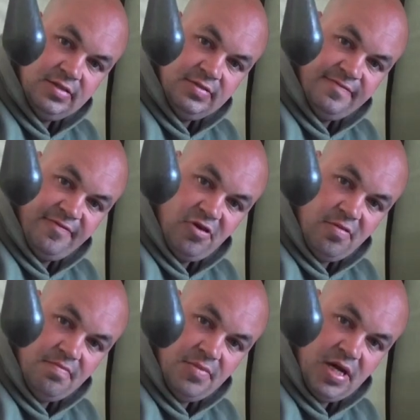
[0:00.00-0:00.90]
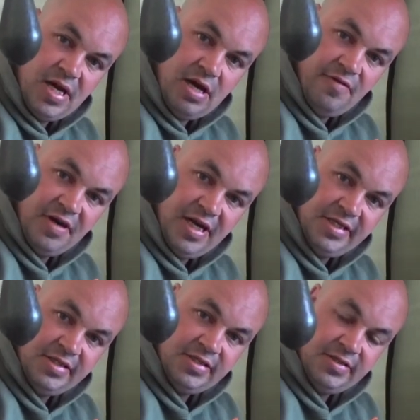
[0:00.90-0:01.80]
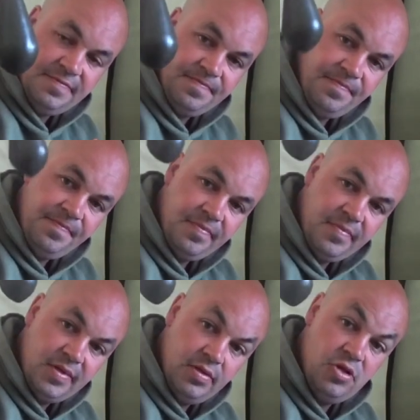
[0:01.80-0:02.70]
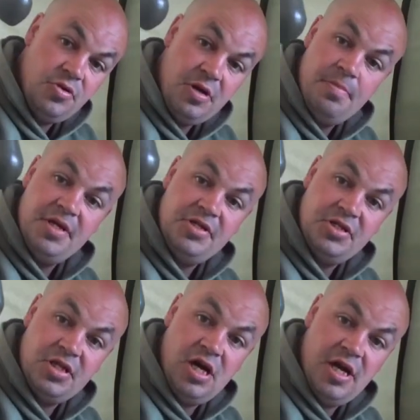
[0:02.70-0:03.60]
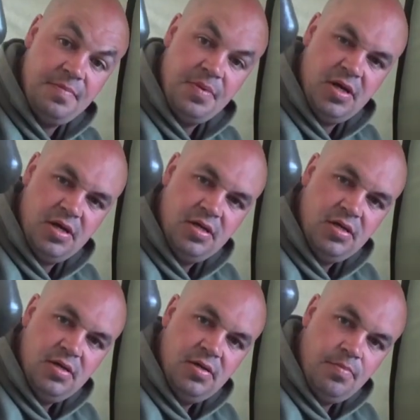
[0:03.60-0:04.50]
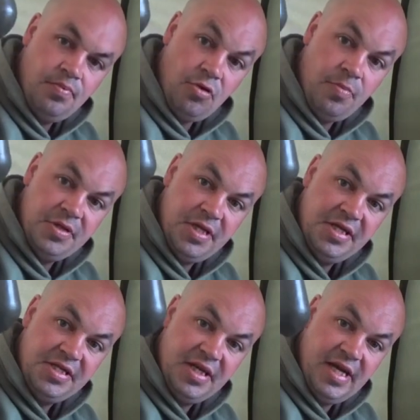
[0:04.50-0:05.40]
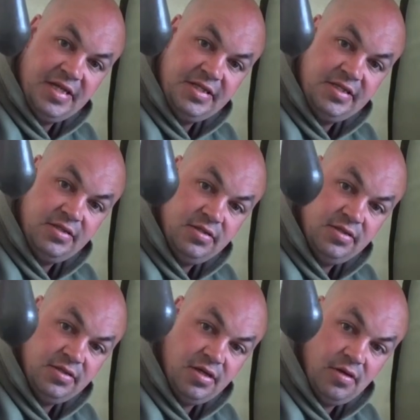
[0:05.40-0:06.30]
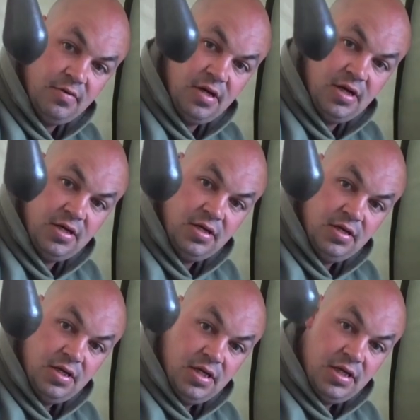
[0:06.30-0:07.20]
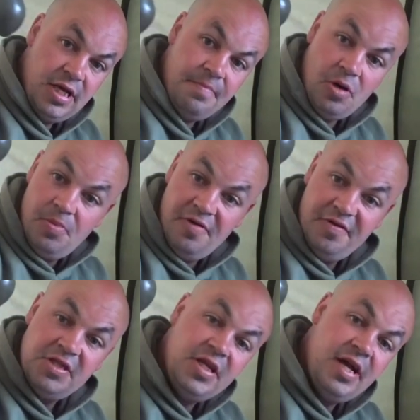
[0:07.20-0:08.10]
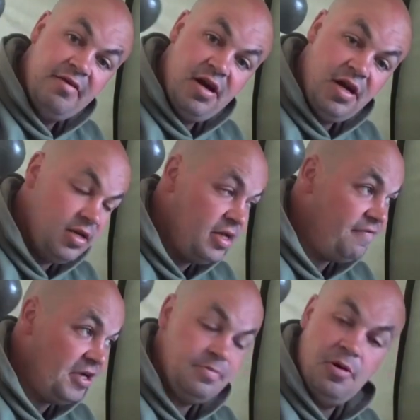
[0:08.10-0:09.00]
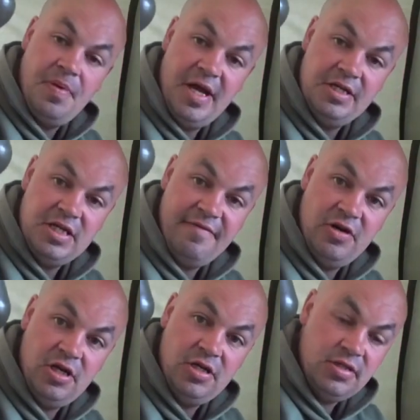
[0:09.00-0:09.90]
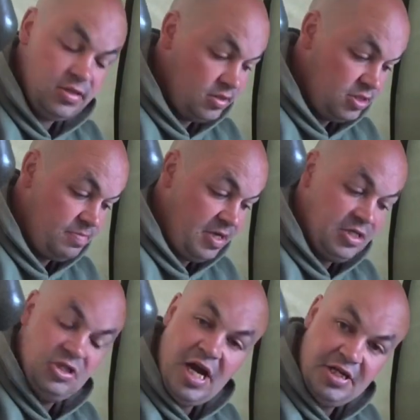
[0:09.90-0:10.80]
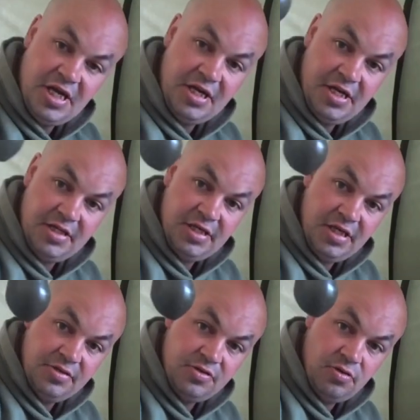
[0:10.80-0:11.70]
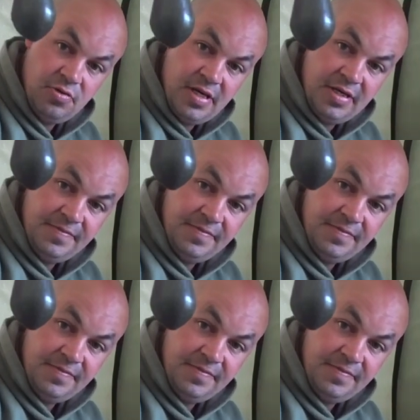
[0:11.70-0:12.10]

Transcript: from Alpha Leads. New company, just started, but proper decent leads. So yeah, pop over to their Facebook page and have a look. Speak to Jack Jenkins so he can sort you out.